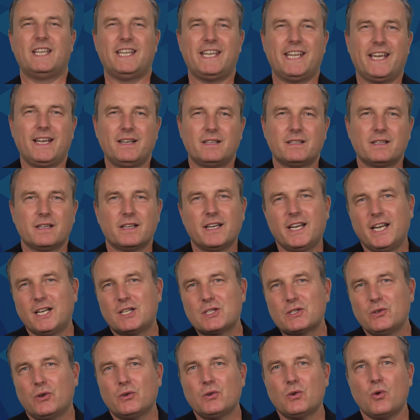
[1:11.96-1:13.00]
Yet,
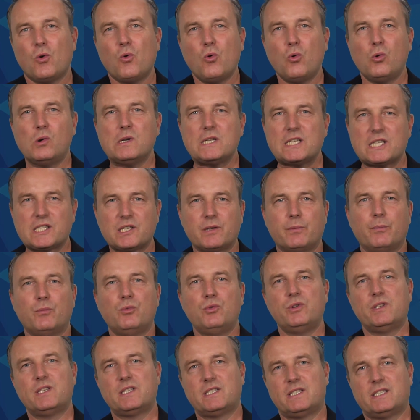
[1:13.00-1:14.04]
it's not all
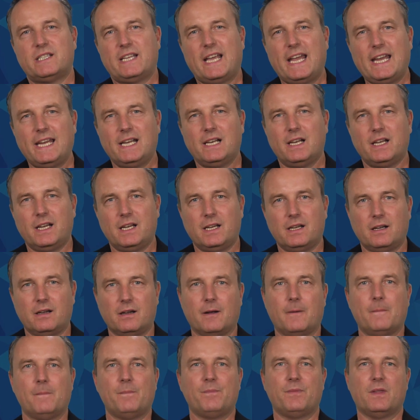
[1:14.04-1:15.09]
smooth sailing.
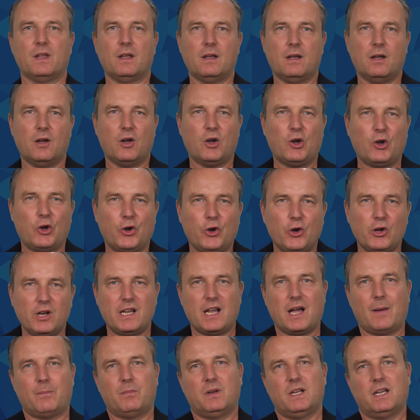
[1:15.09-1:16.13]
Early
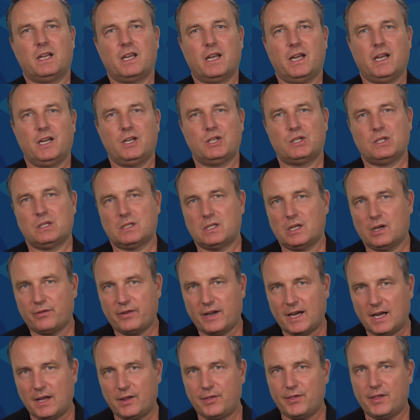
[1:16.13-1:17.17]
applications have
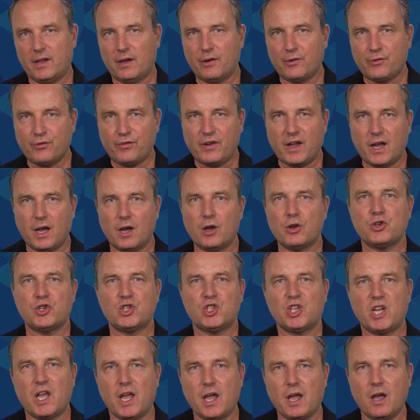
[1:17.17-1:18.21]
had their fair
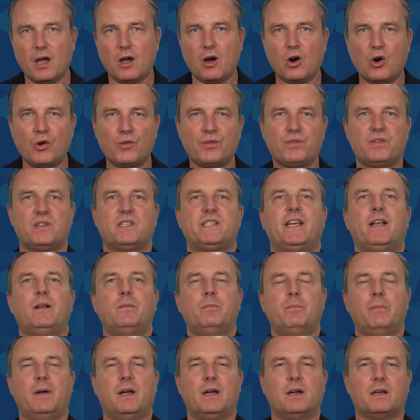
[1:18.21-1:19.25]
share of
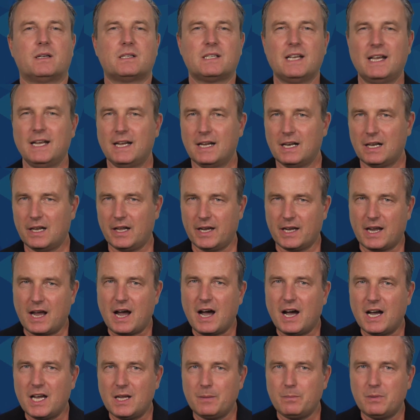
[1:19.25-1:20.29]
setbacks, like
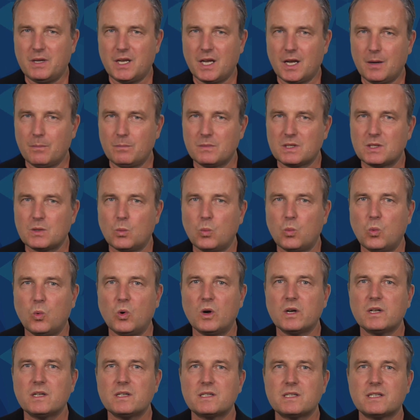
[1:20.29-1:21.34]
IBM's
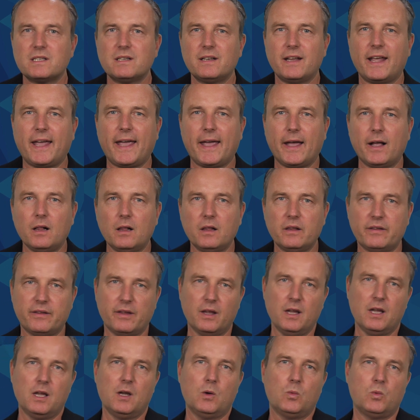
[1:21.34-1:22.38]
Watson Health,
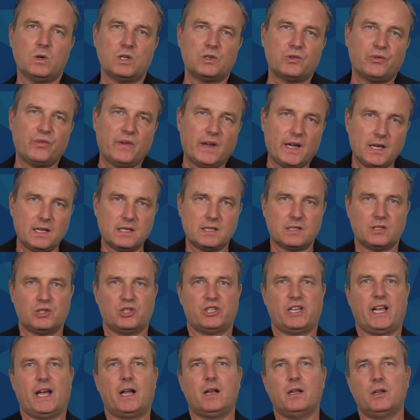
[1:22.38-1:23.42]
which faced
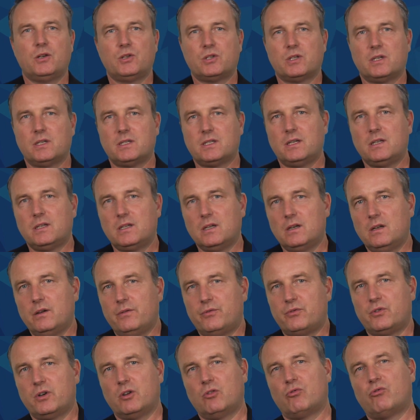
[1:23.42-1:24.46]
challenges in
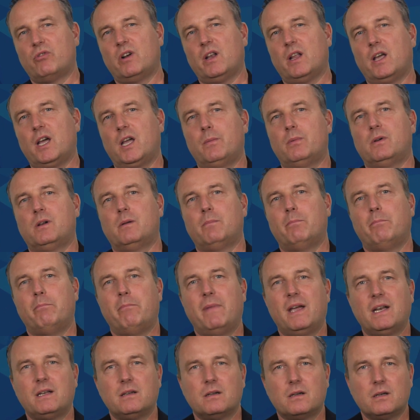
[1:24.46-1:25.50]
delivering reliable
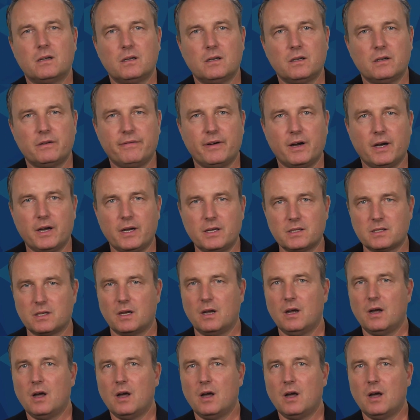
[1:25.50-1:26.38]
medical advice.